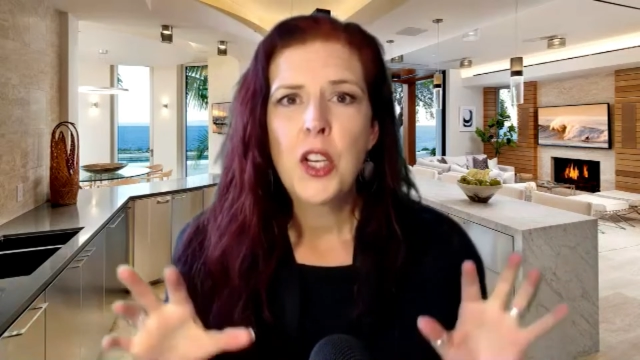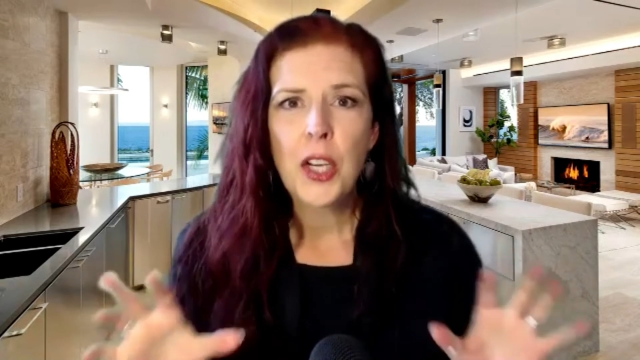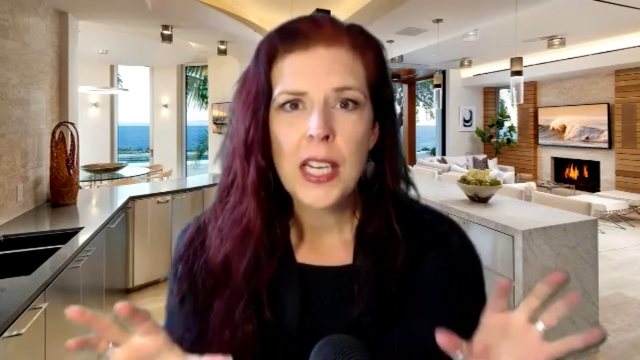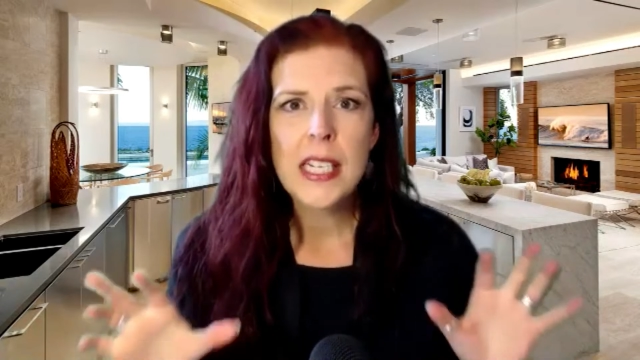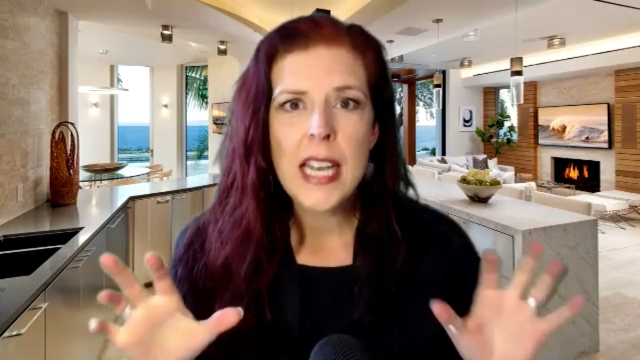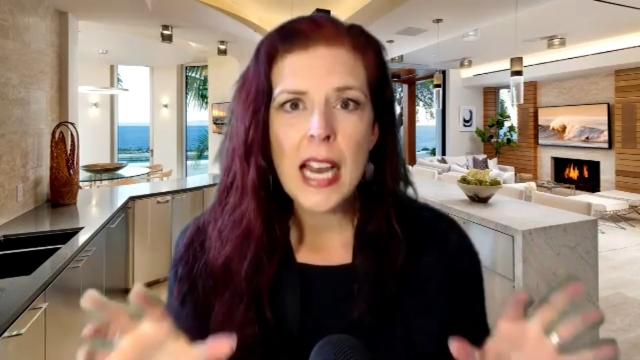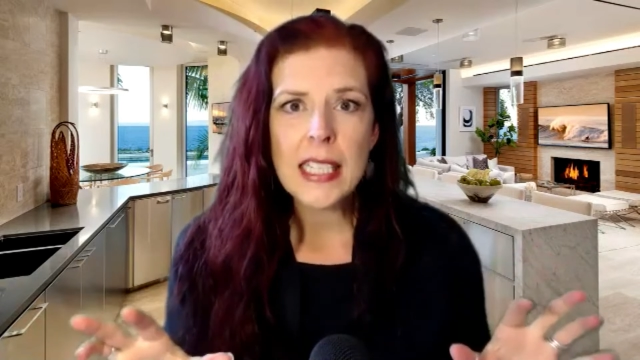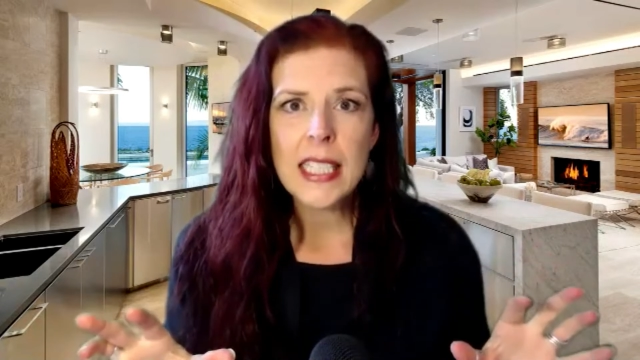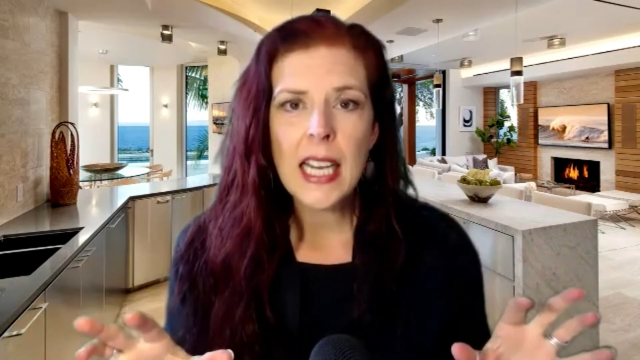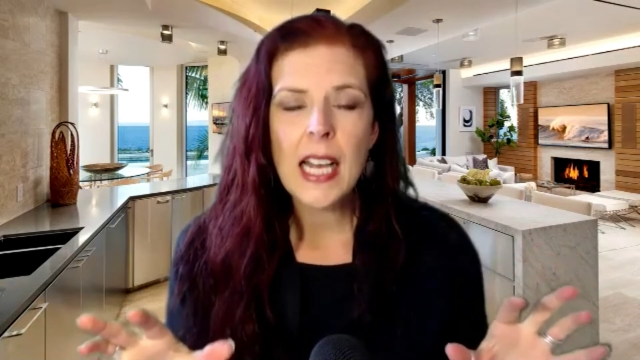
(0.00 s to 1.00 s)
You're
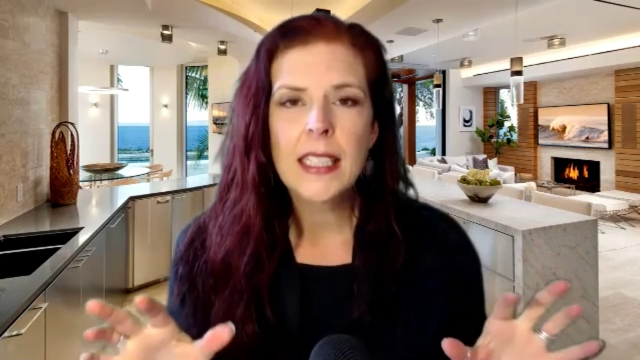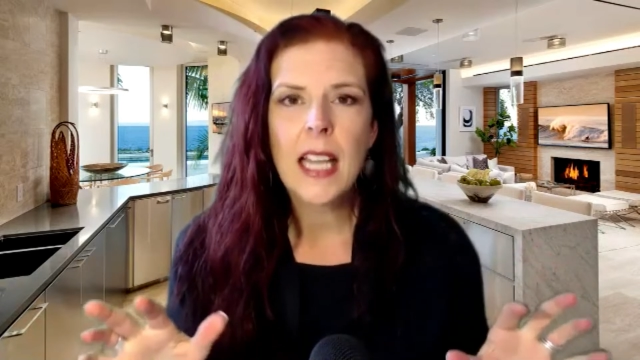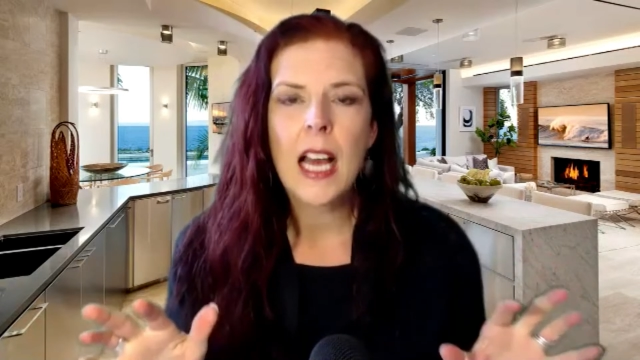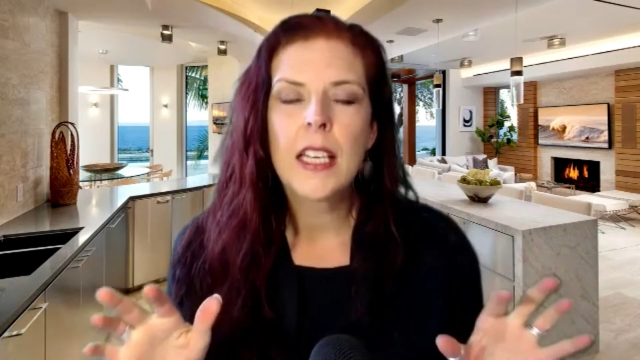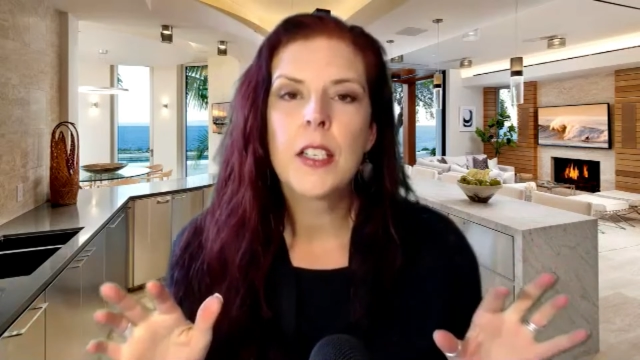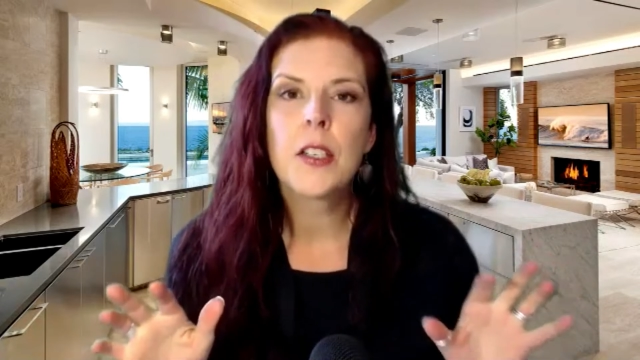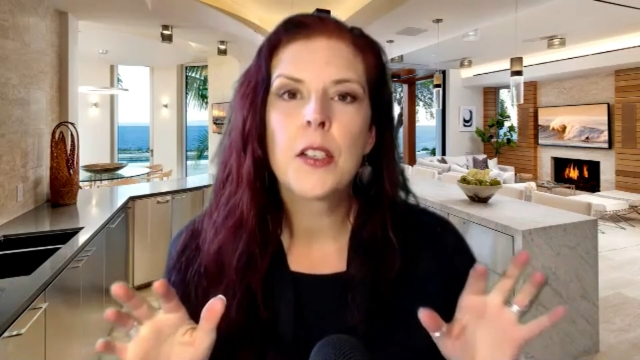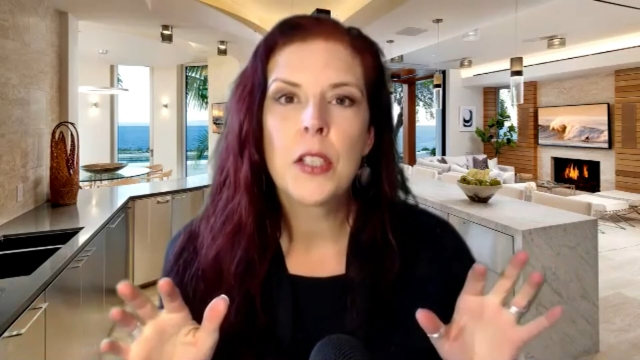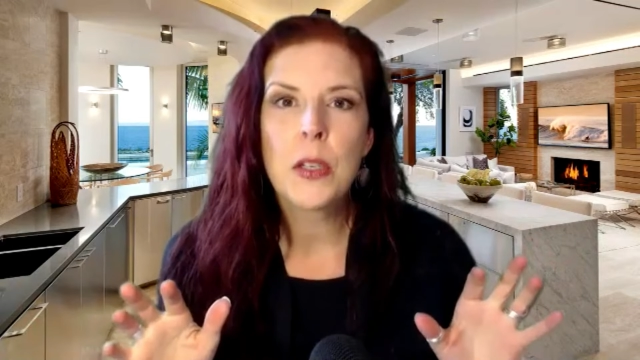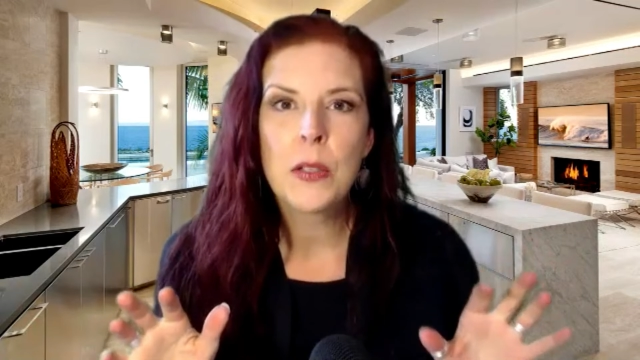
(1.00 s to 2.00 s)
connecting online and
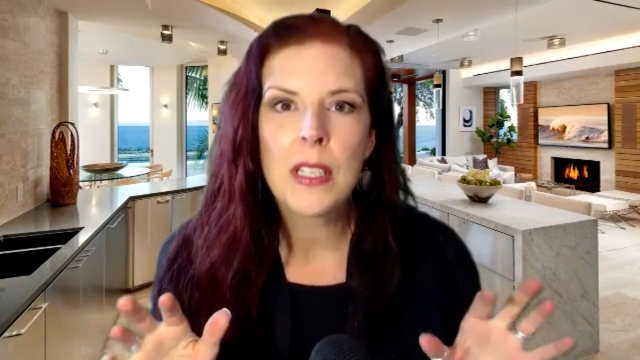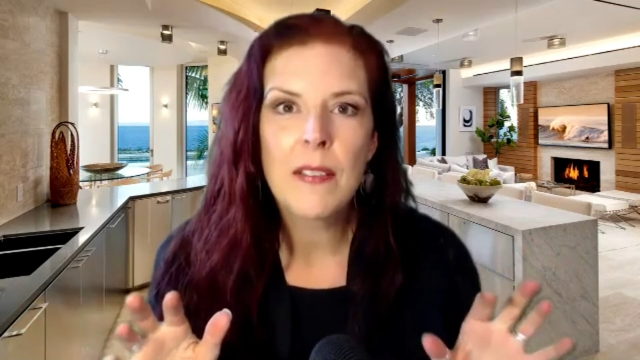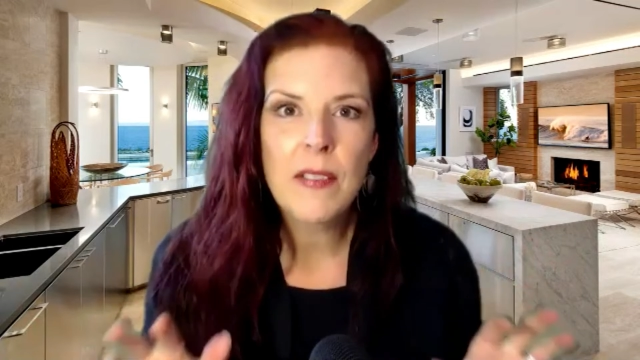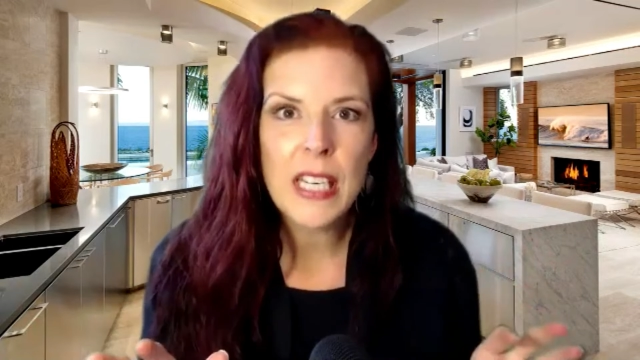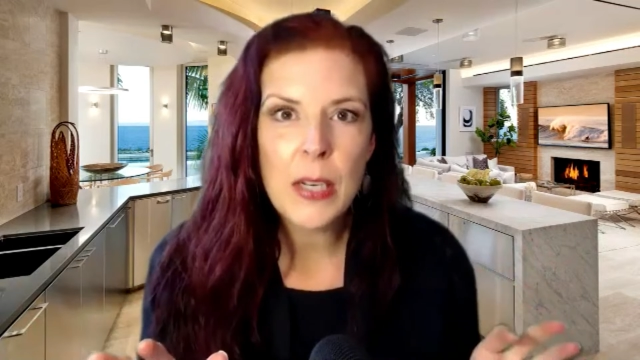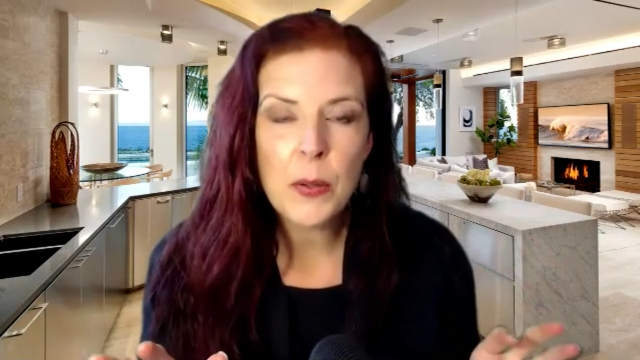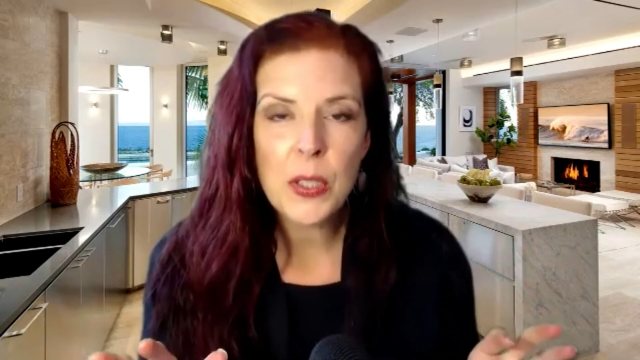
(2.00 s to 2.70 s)
you're using video